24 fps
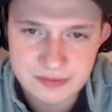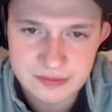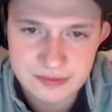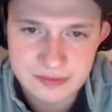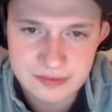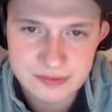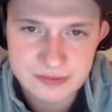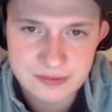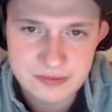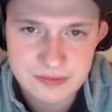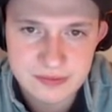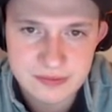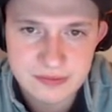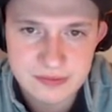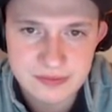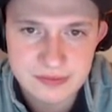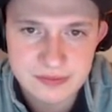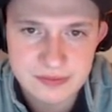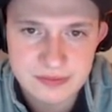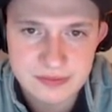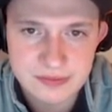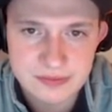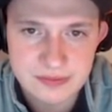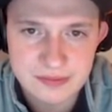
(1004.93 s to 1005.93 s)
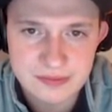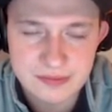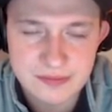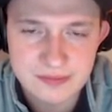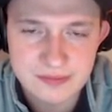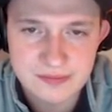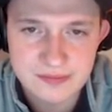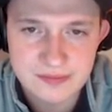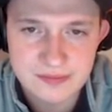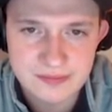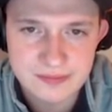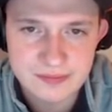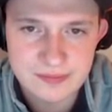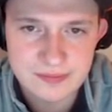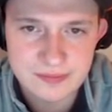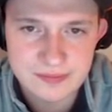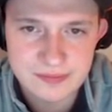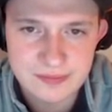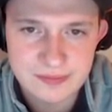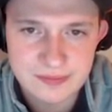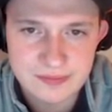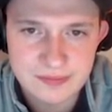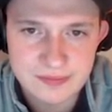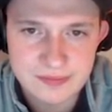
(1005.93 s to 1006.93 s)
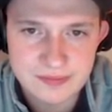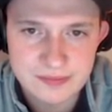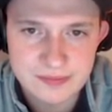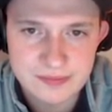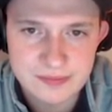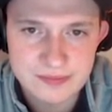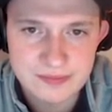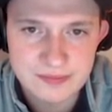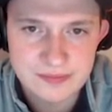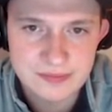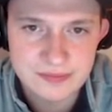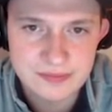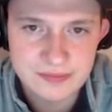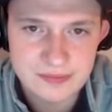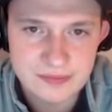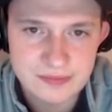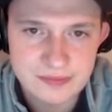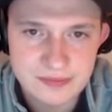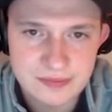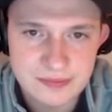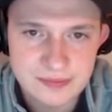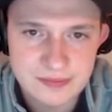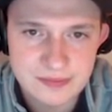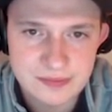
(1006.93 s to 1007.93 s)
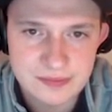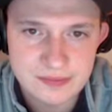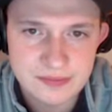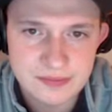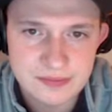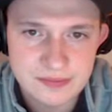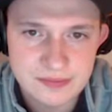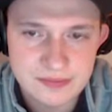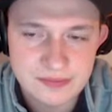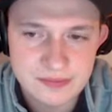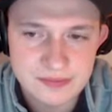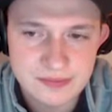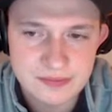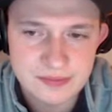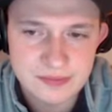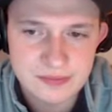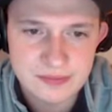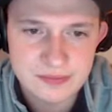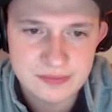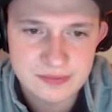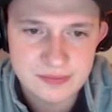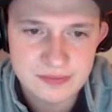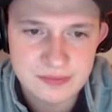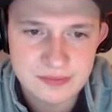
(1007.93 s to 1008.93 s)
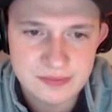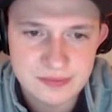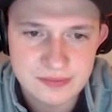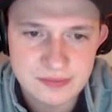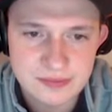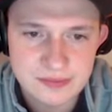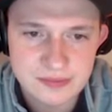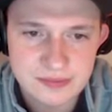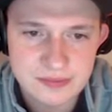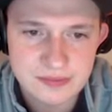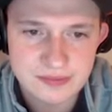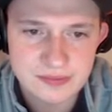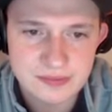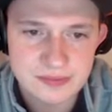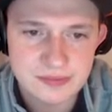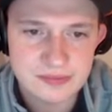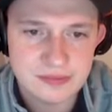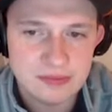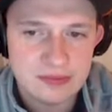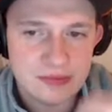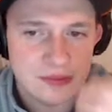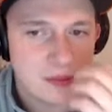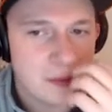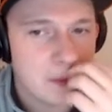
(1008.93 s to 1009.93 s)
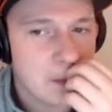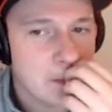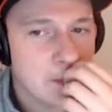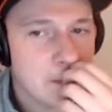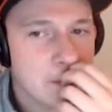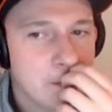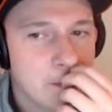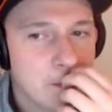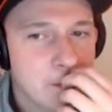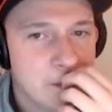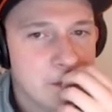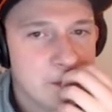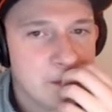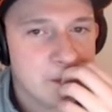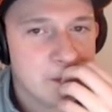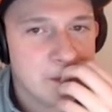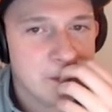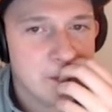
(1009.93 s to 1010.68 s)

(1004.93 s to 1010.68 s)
This person isn't speaking.